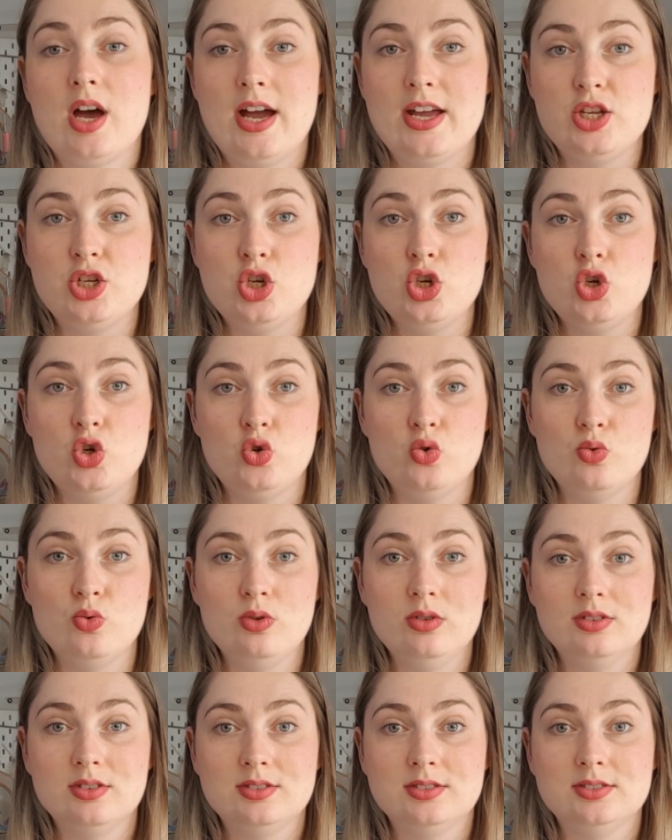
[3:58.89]
I knew
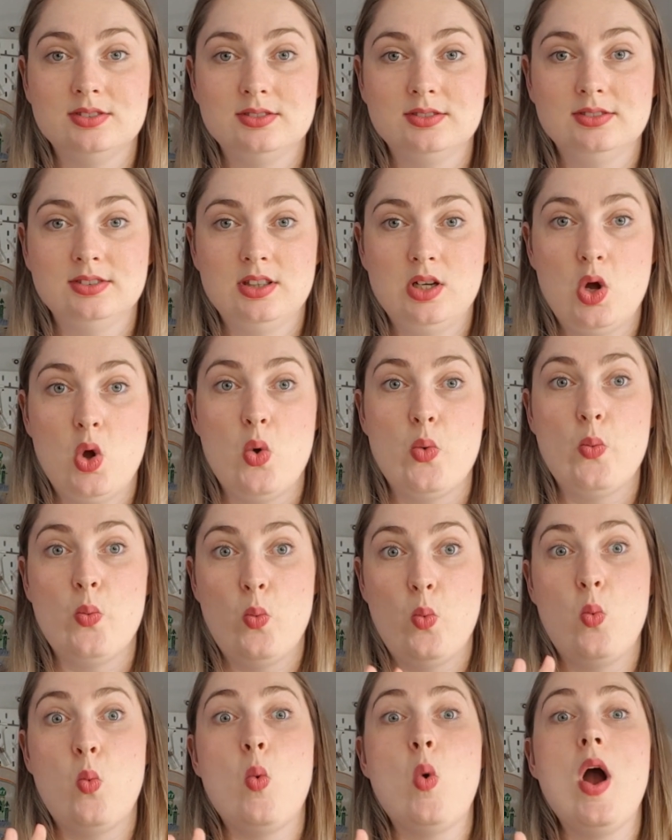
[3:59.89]

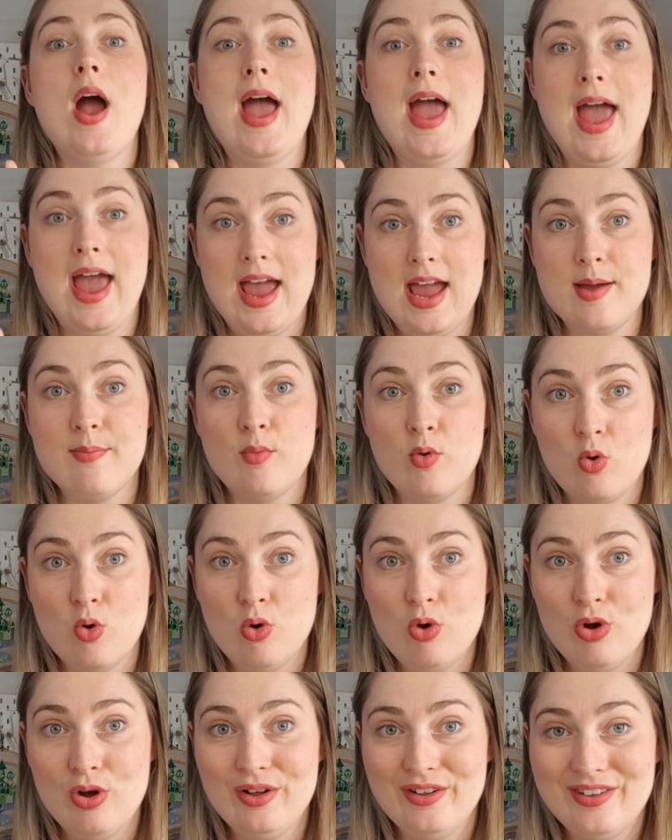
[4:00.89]
way more